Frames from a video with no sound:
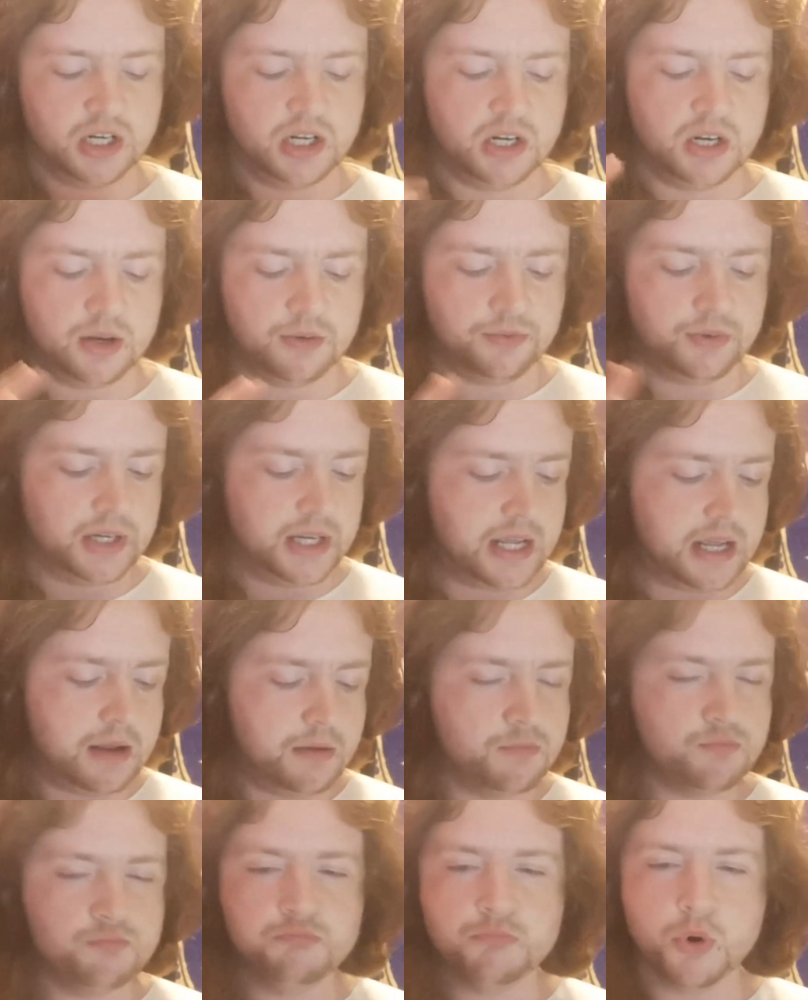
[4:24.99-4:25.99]

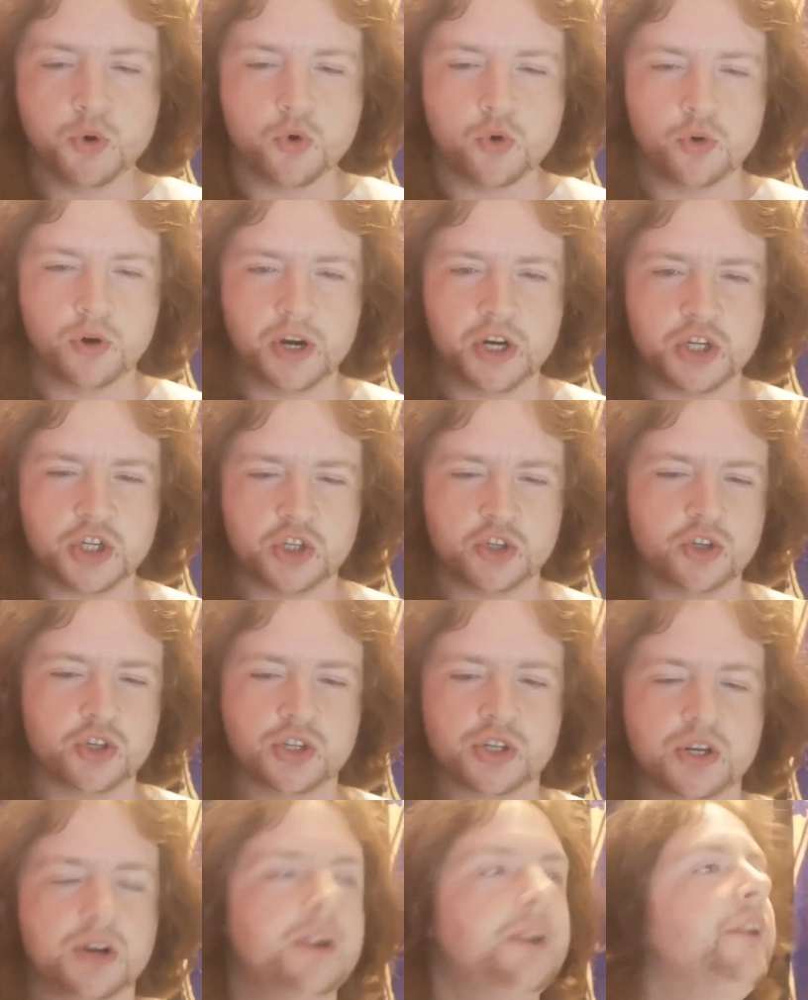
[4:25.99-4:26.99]
lovely moorish,
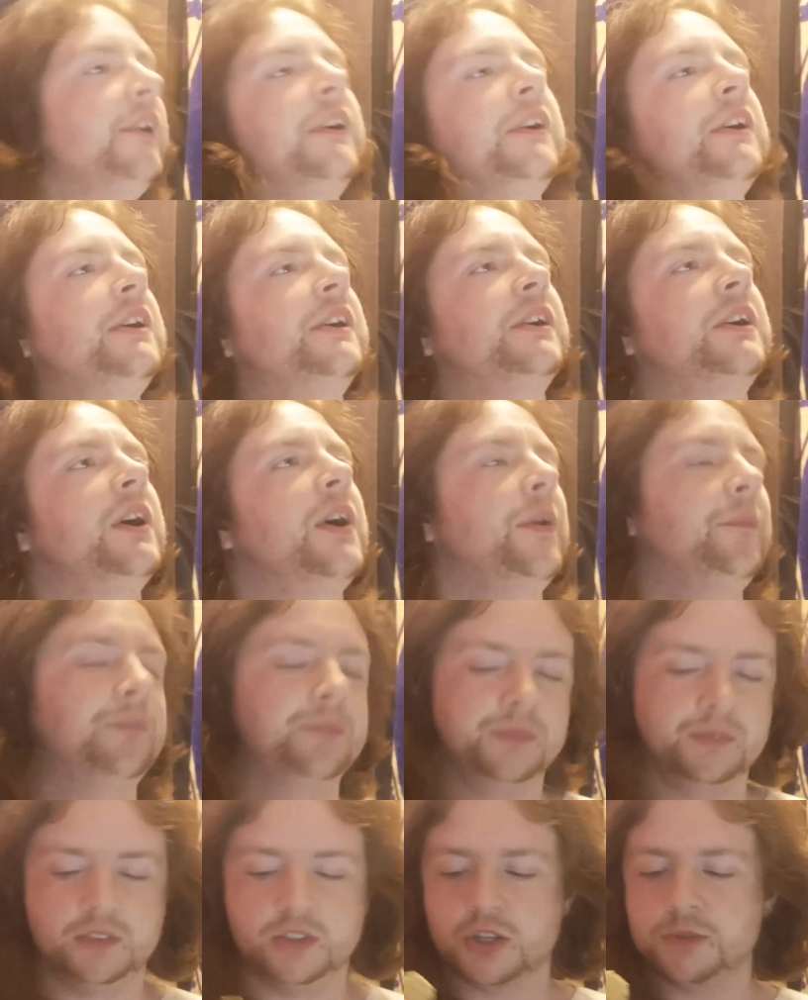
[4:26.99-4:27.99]

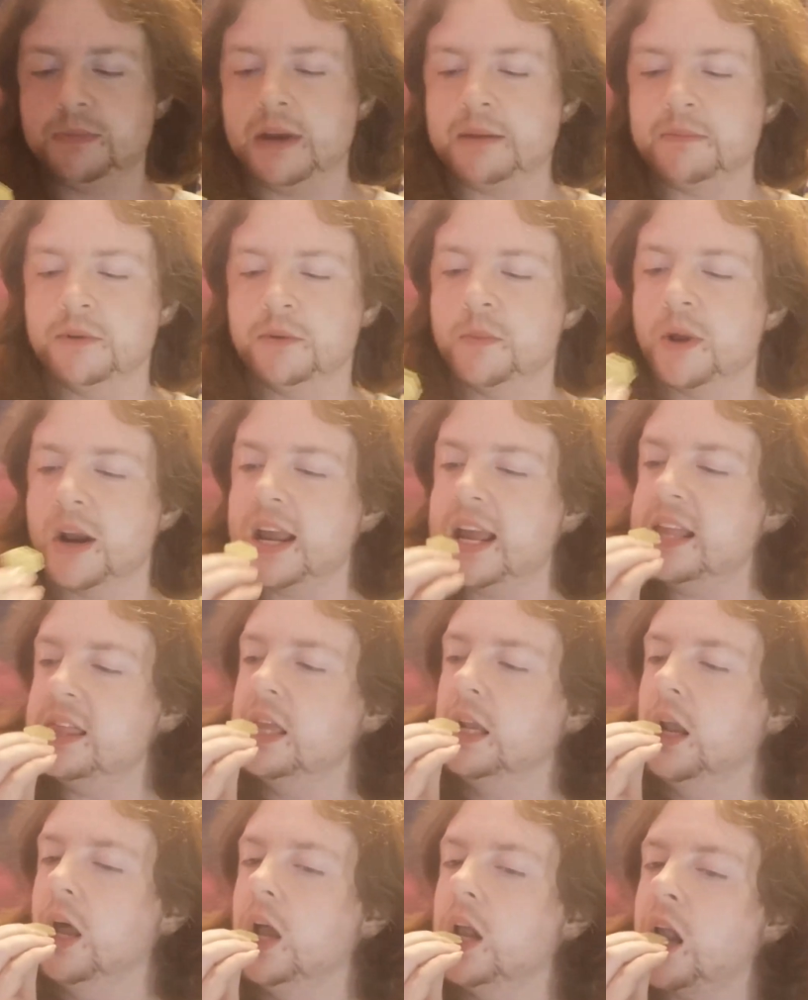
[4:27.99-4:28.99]
just make me want to eat
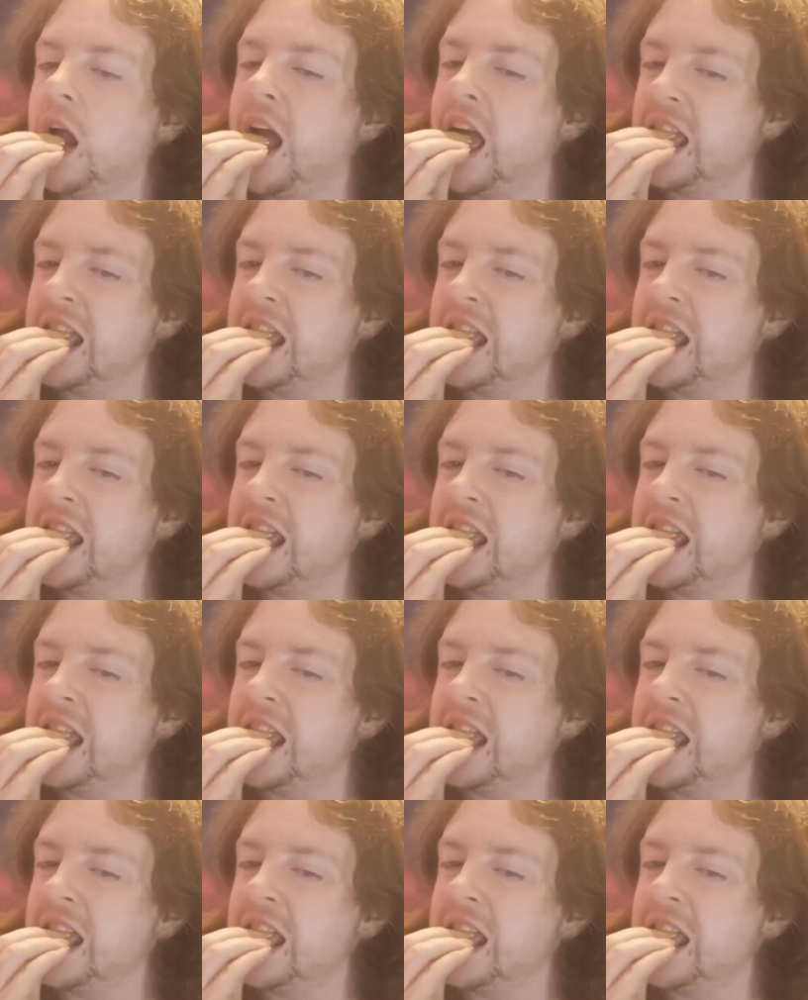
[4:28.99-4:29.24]
a lot.